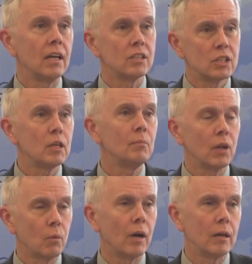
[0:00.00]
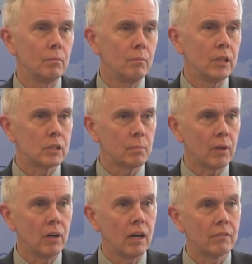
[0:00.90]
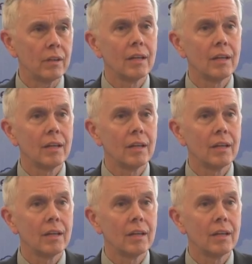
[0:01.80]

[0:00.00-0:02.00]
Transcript: unseemly way, been split off.